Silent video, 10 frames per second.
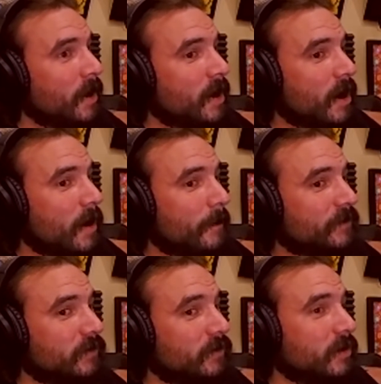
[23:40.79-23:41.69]

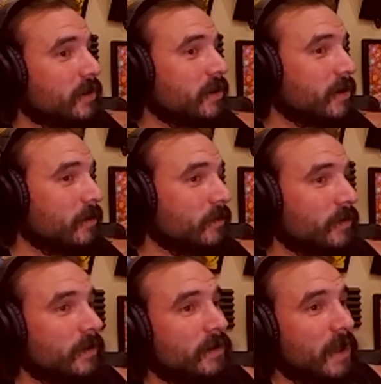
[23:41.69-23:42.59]
So,
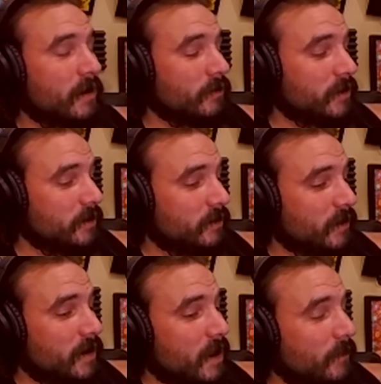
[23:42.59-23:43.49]
not only do
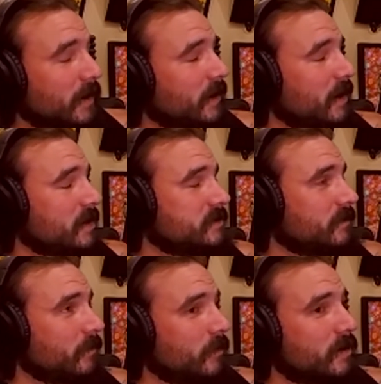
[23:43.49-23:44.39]
they not recognize
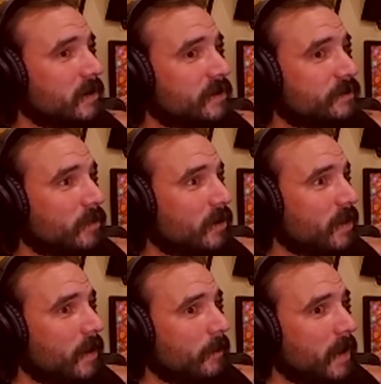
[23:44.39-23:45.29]
it for what it is, but
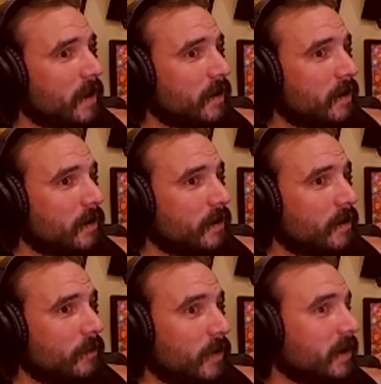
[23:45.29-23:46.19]
they may
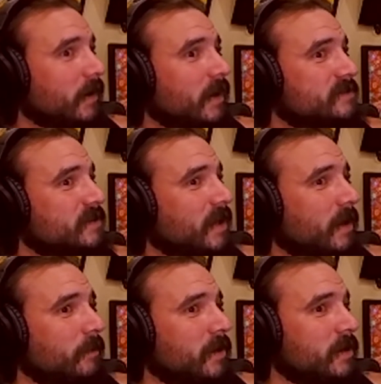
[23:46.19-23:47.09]
recognize it
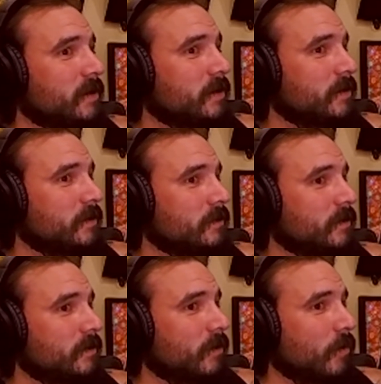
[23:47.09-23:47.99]
and be
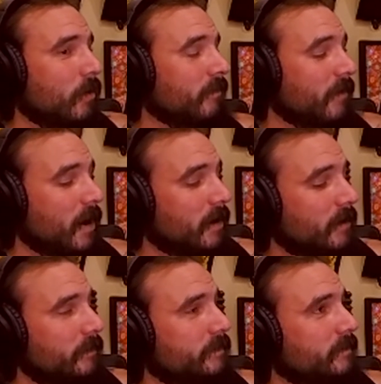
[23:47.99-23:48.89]
horrified
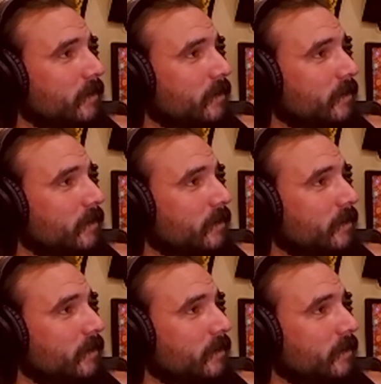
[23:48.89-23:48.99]
of